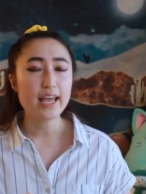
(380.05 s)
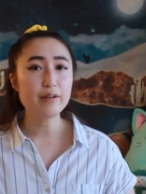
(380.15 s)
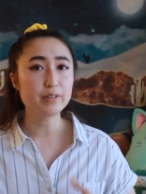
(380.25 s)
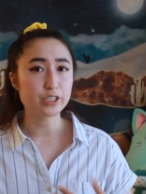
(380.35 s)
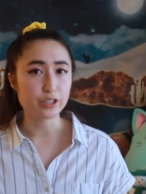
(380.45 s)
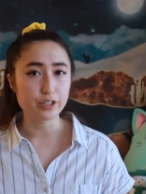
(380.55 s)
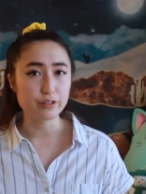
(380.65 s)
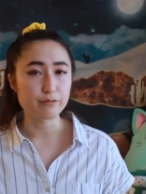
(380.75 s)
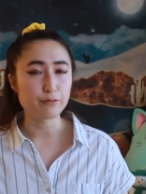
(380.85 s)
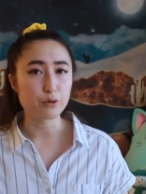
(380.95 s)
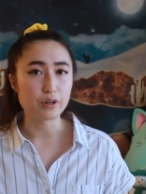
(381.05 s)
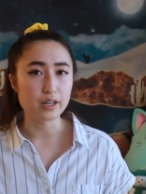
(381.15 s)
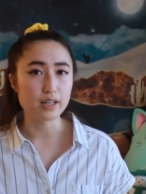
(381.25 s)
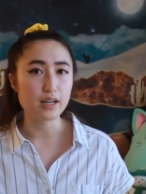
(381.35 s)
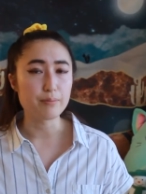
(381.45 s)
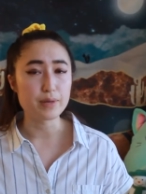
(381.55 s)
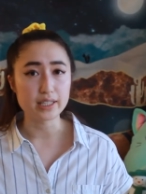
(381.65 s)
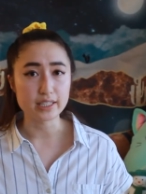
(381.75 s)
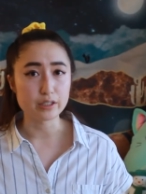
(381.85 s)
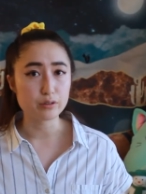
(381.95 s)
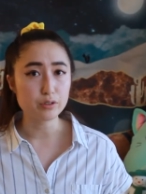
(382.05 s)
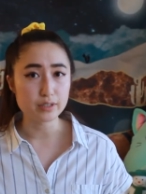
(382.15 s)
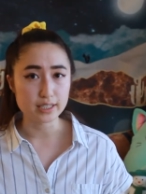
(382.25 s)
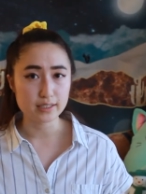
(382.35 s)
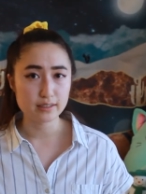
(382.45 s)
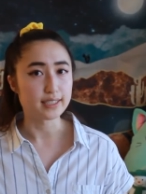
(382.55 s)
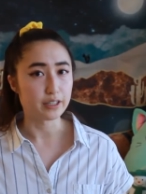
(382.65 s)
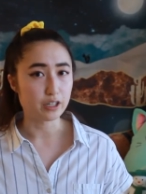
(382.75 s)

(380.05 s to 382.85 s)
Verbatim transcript: in return for a million Kruge, their